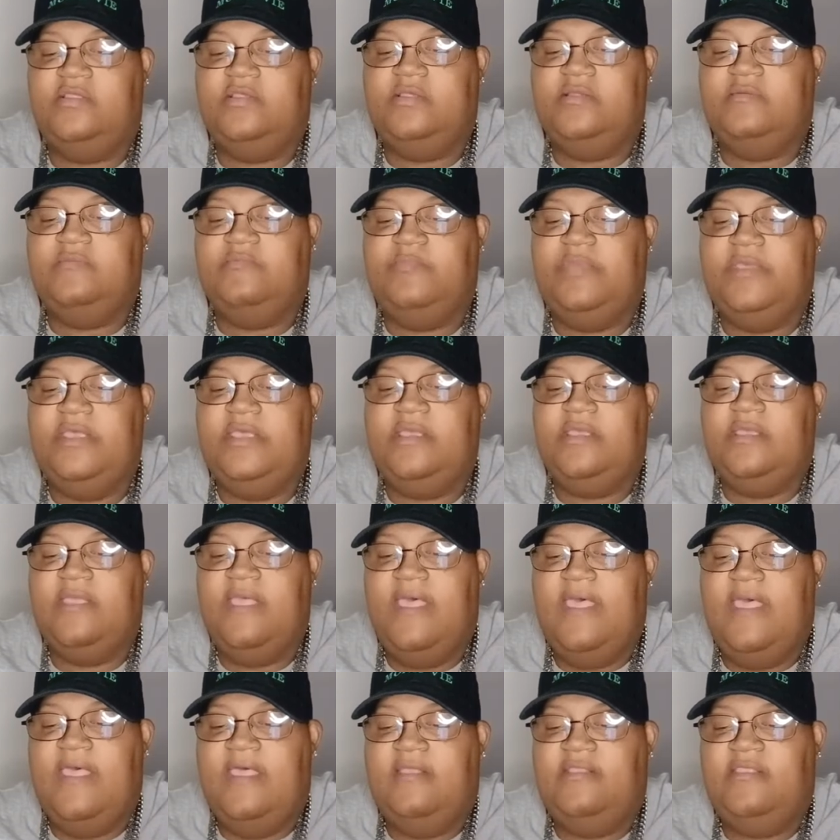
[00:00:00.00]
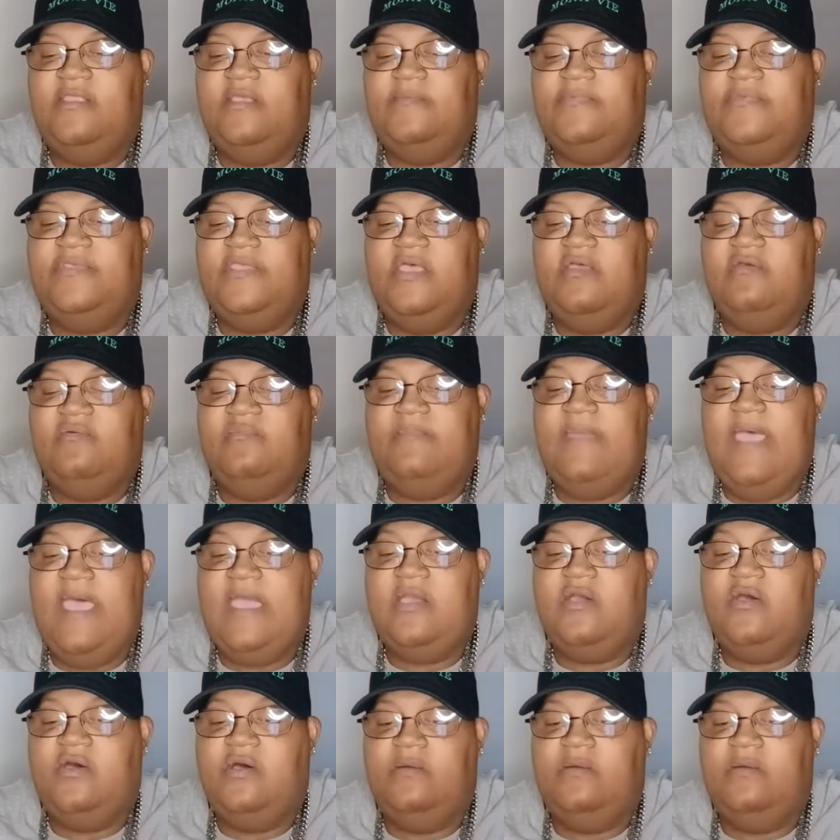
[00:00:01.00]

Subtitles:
to pick themselves back